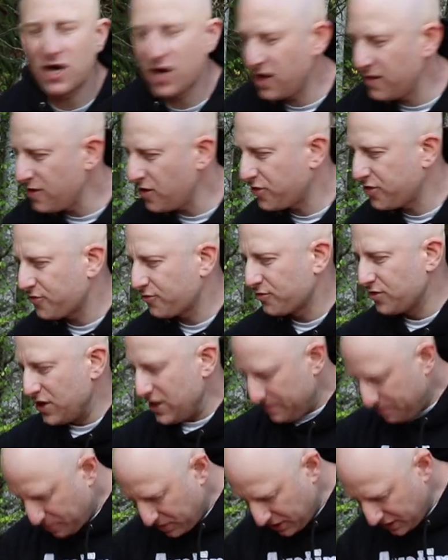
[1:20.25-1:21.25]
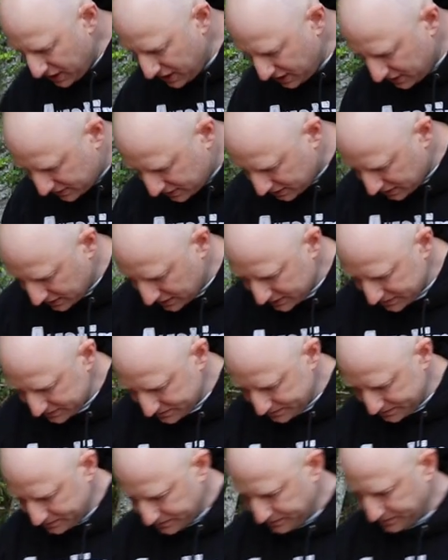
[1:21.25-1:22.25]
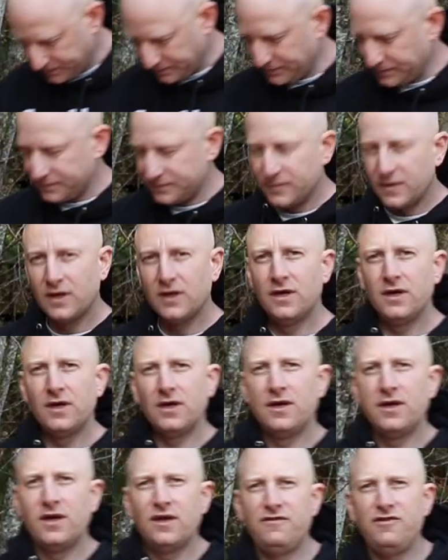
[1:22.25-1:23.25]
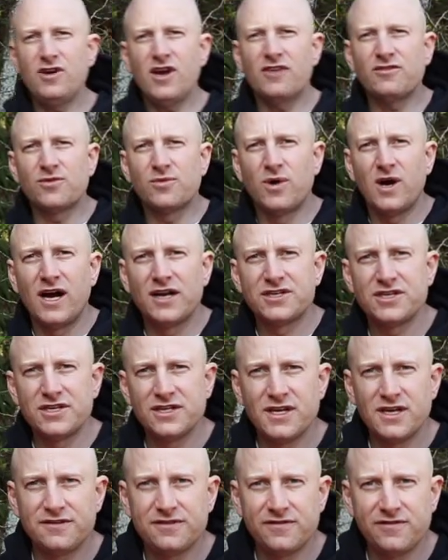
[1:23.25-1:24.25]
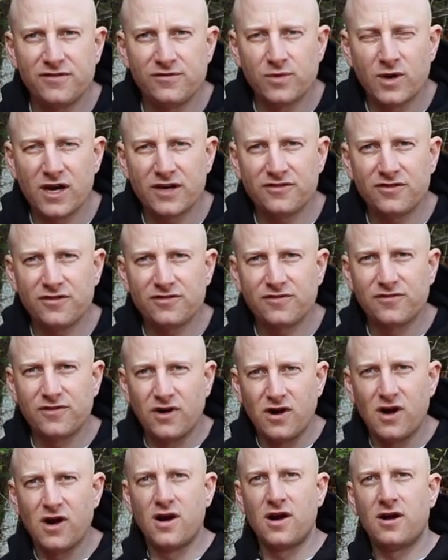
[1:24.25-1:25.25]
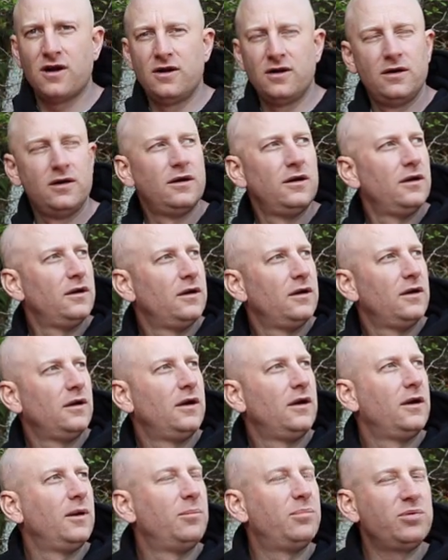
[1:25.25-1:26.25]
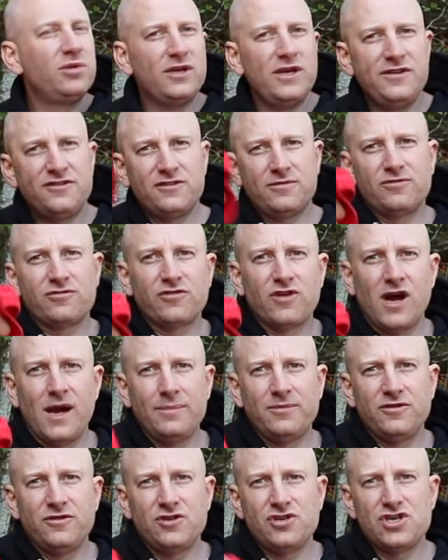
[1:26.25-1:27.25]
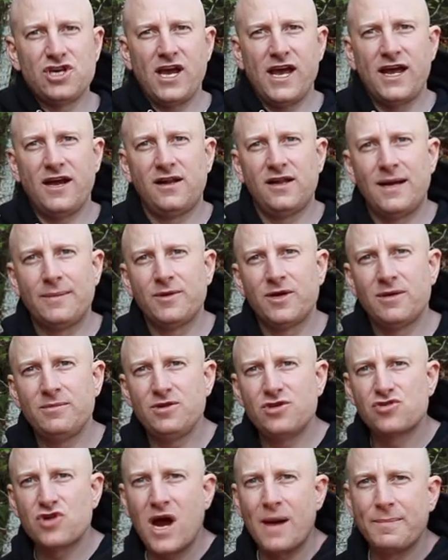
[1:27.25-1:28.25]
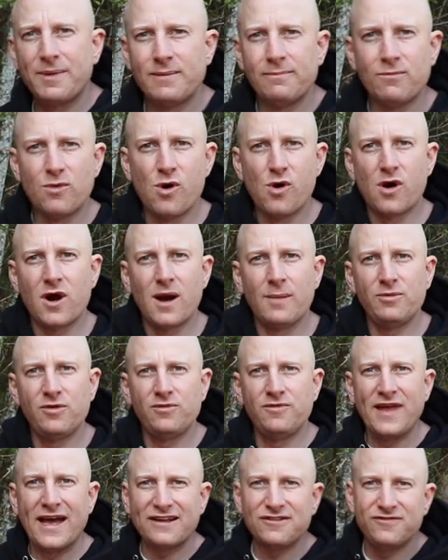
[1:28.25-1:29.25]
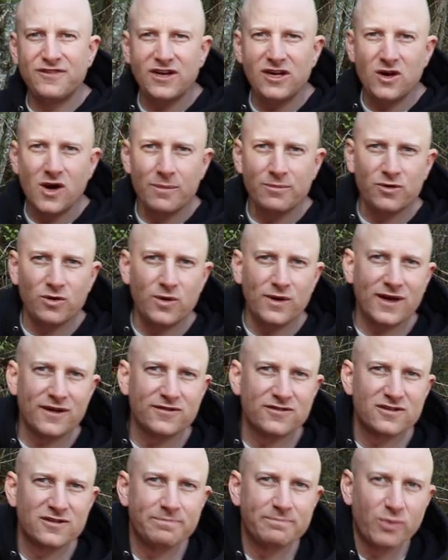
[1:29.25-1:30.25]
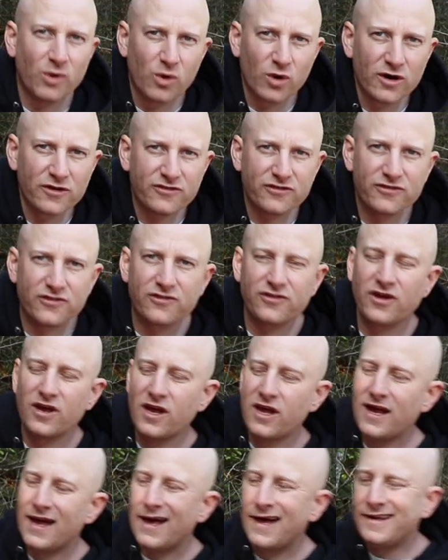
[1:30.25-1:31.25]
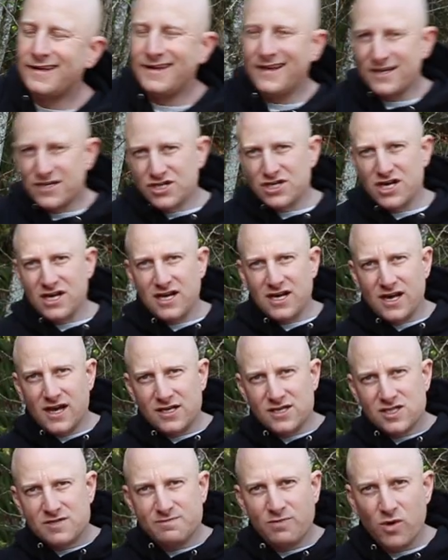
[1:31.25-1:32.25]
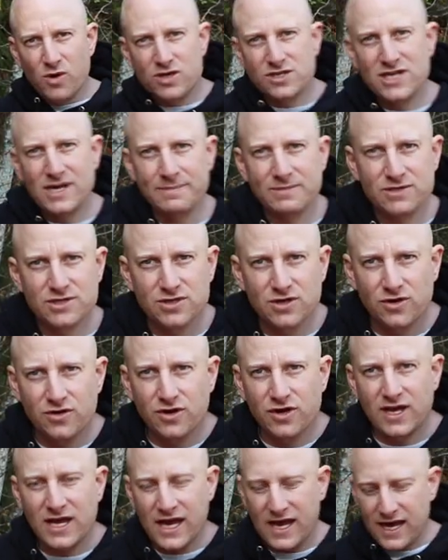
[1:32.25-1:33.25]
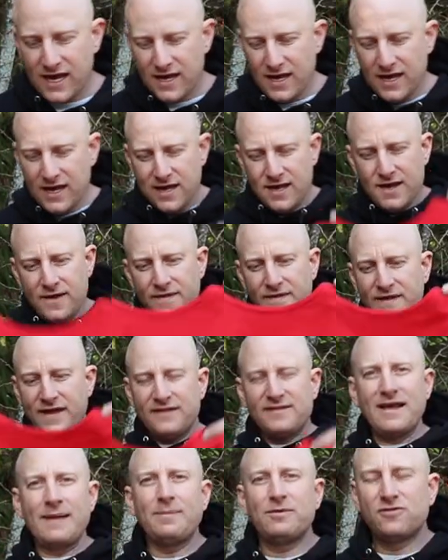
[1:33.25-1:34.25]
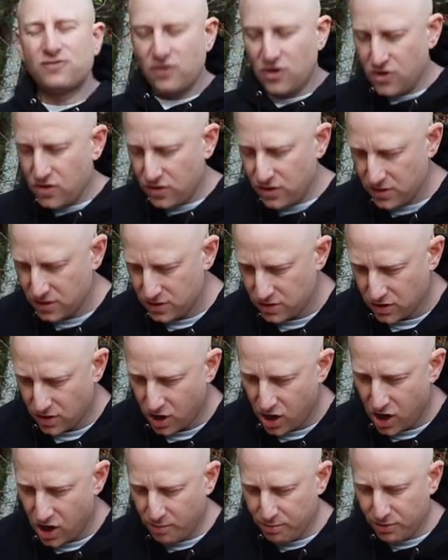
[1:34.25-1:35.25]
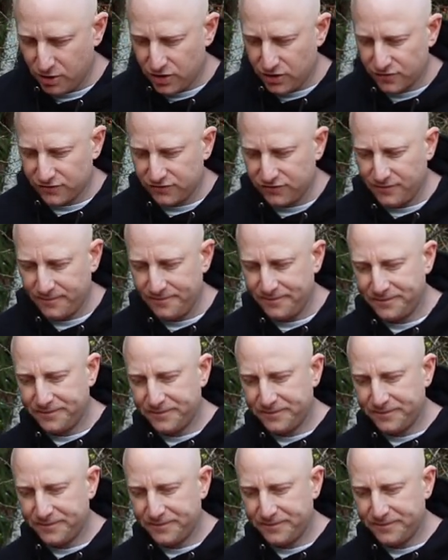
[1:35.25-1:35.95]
on the three-peat. If you guys are watching this, if you've watched this far, please subscribe to the channel. I'm going to be dropping more. I'm, next video I'm doing a sports edition, a sports episode, okay? This episode, all Bulls.